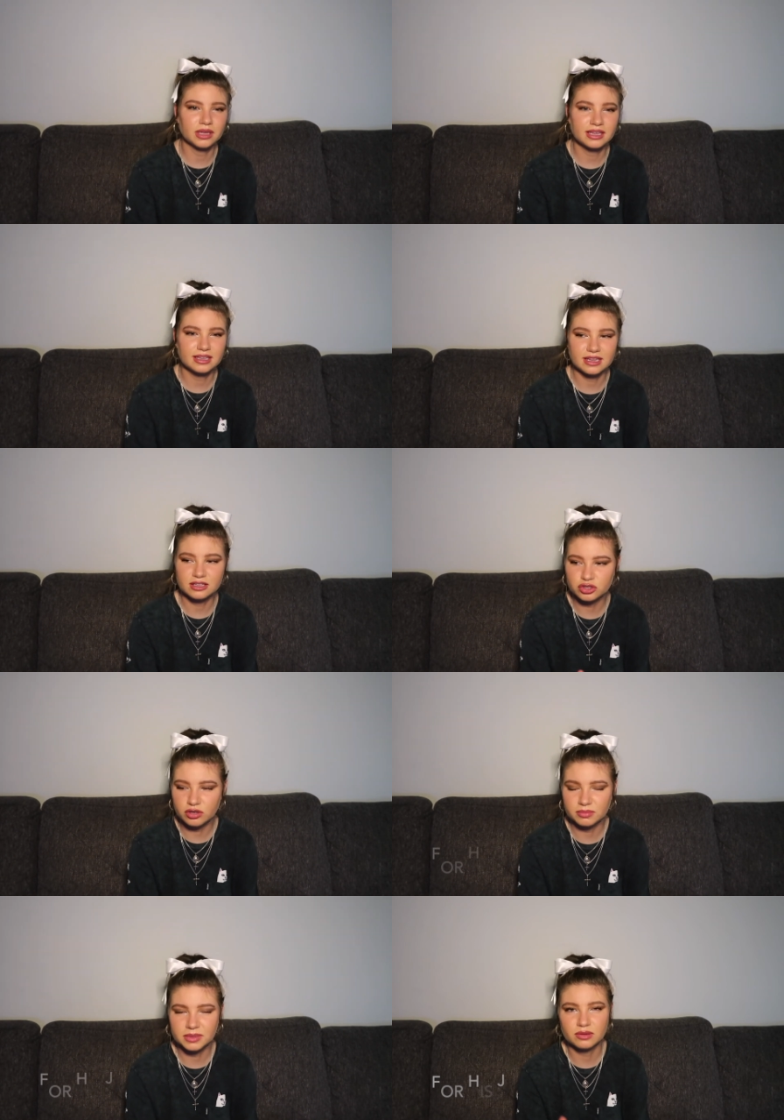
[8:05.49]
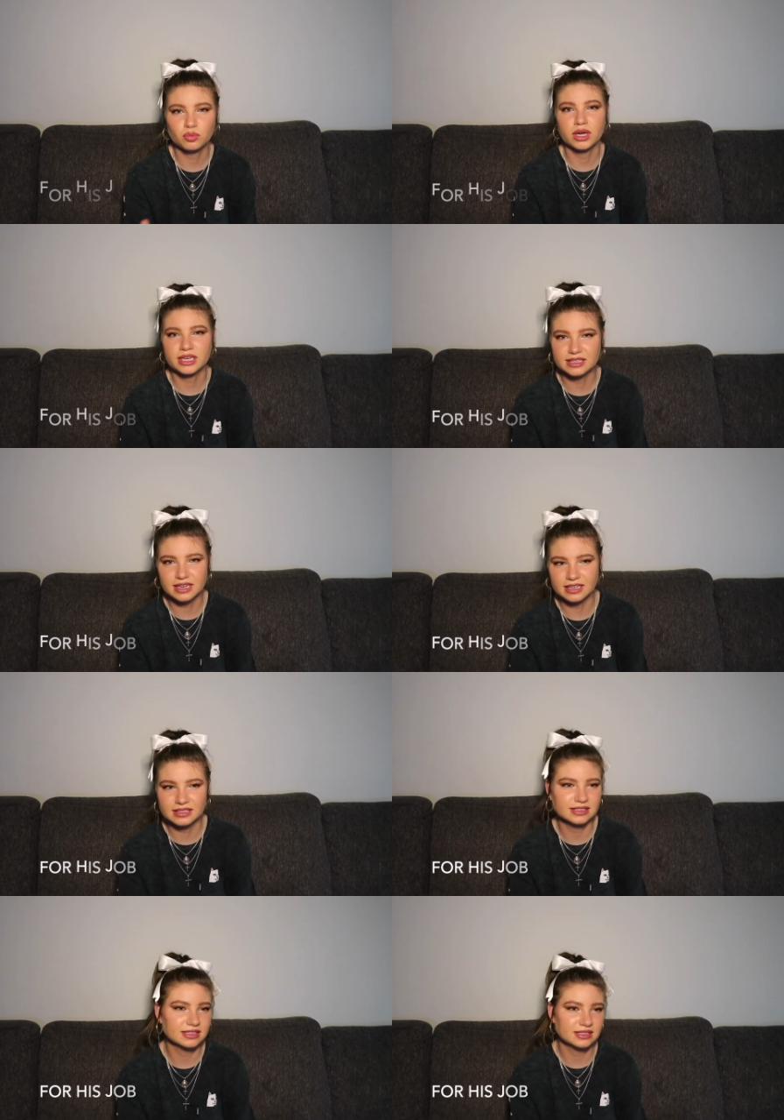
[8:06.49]
He like showed me what he
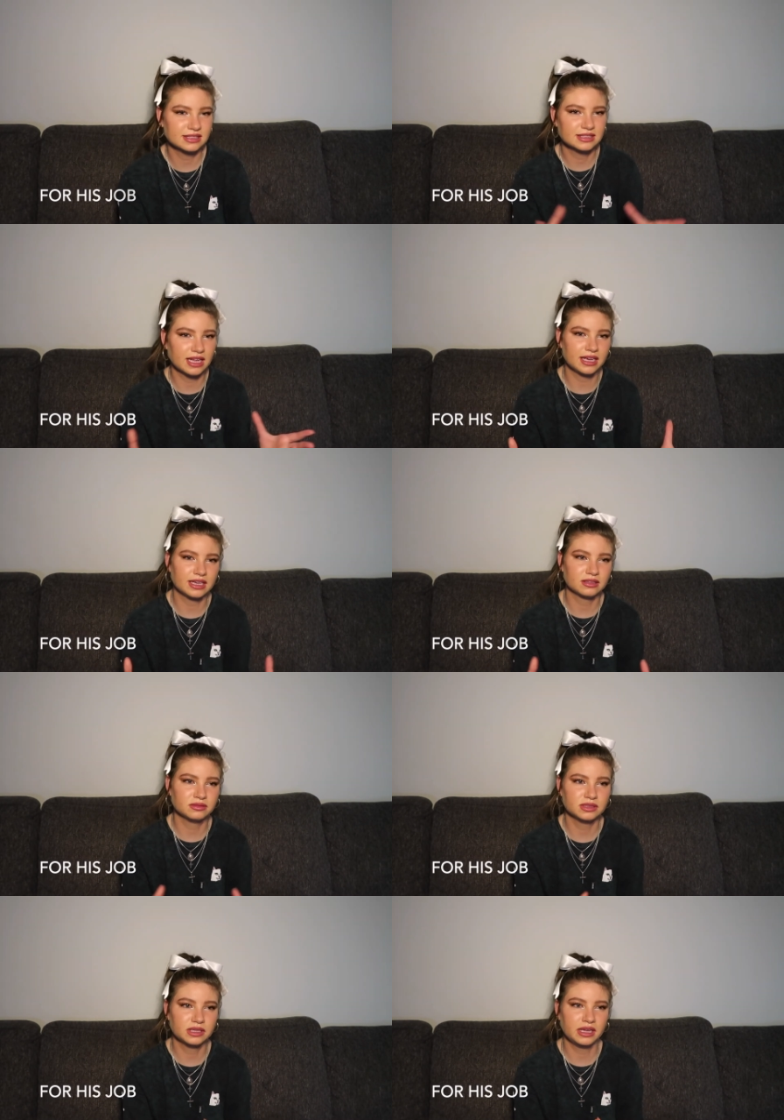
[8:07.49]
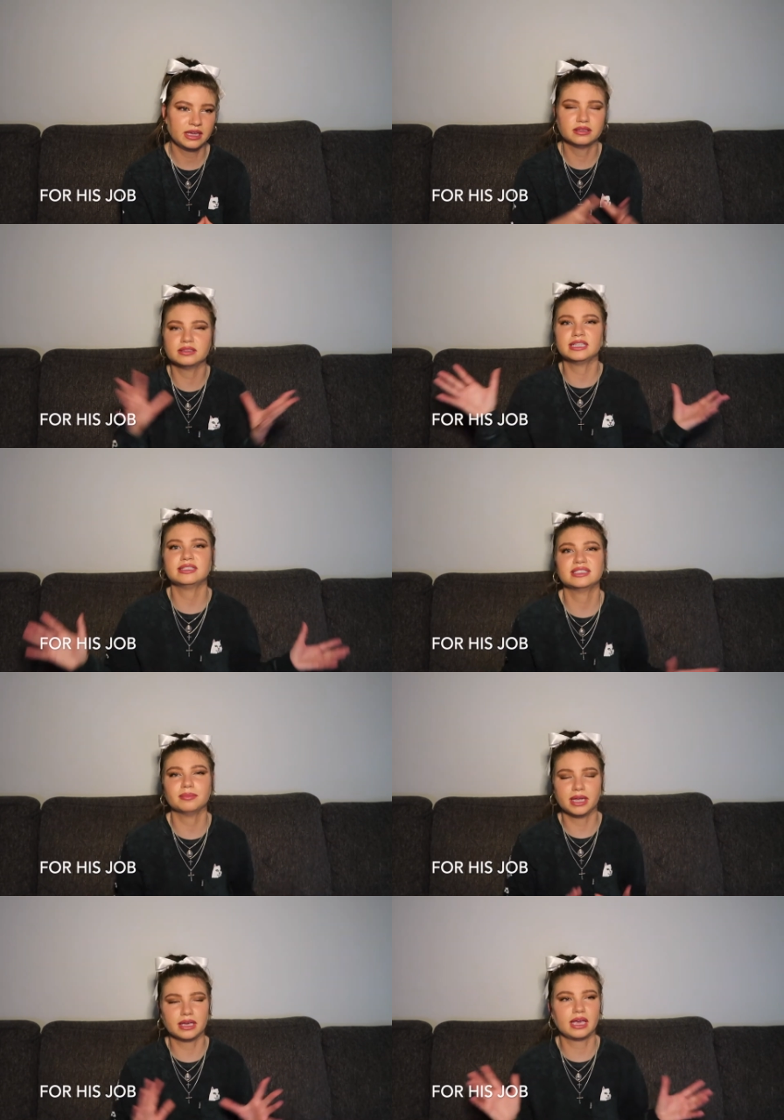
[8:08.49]
does, and it's like he did some
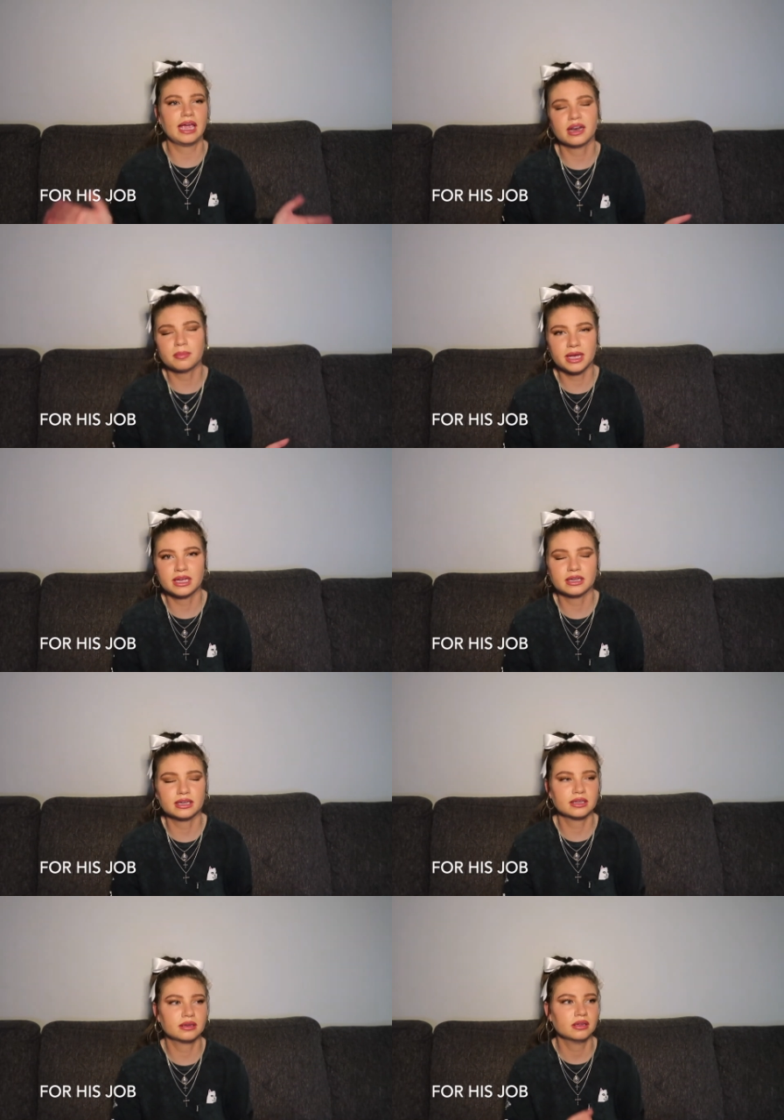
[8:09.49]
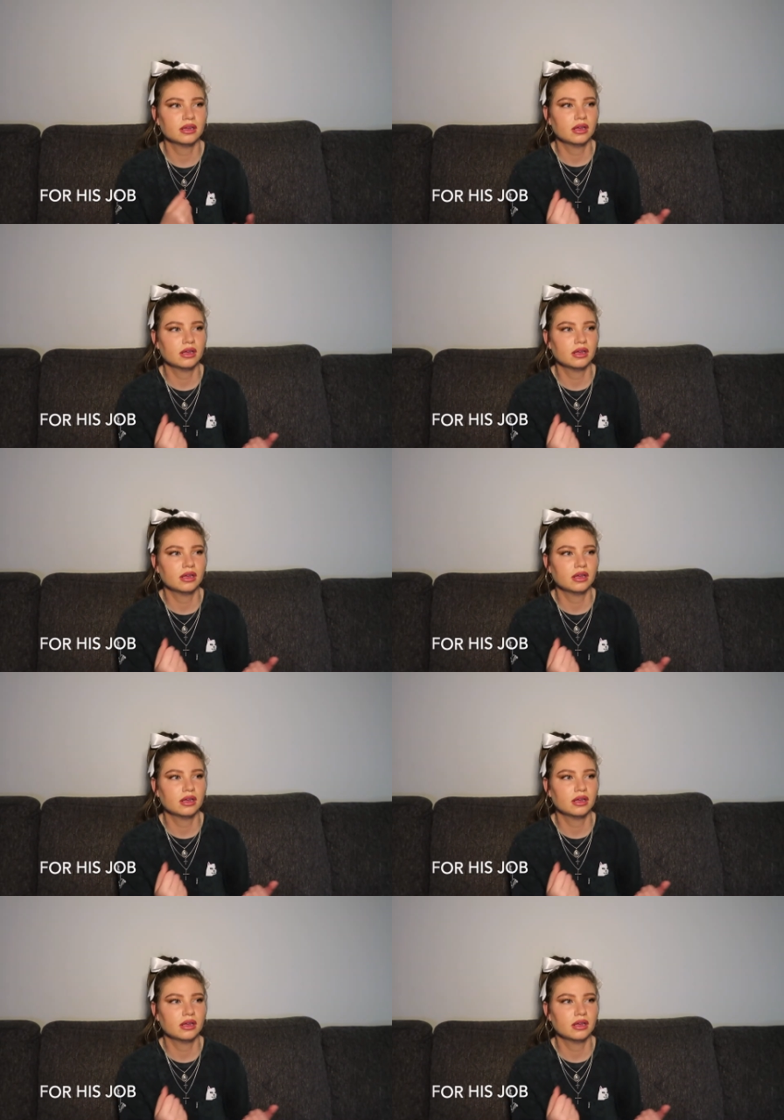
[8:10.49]
like animated